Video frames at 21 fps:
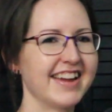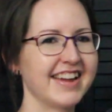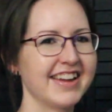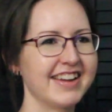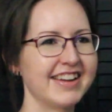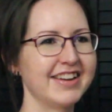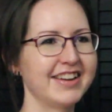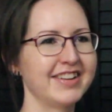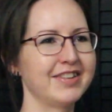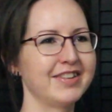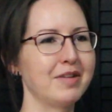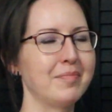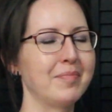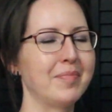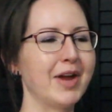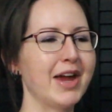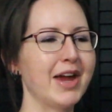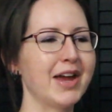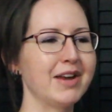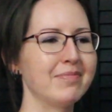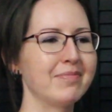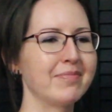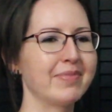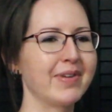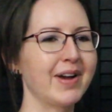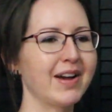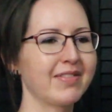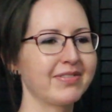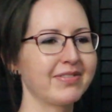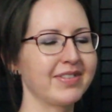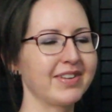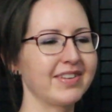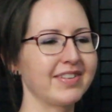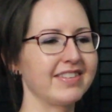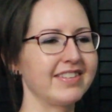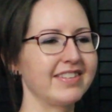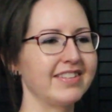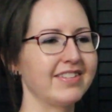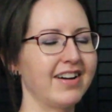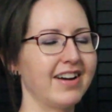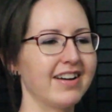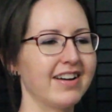it's a bed and breakfast.
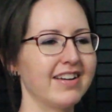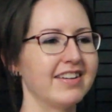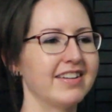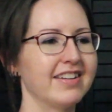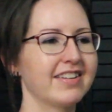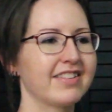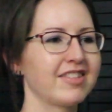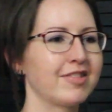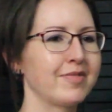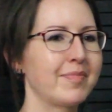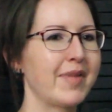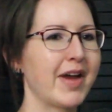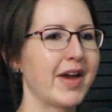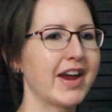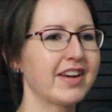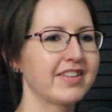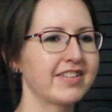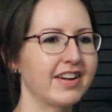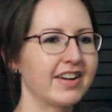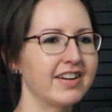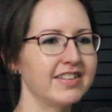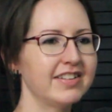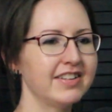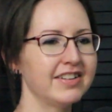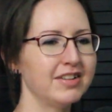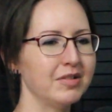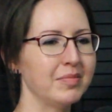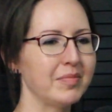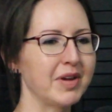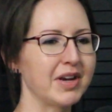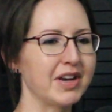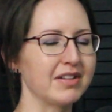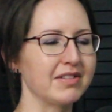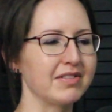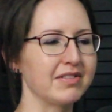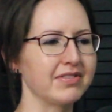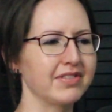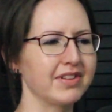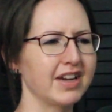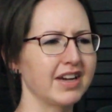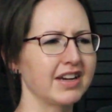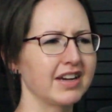You gotta expect a little bit of
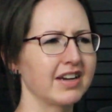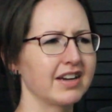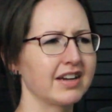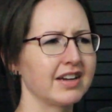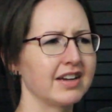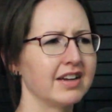like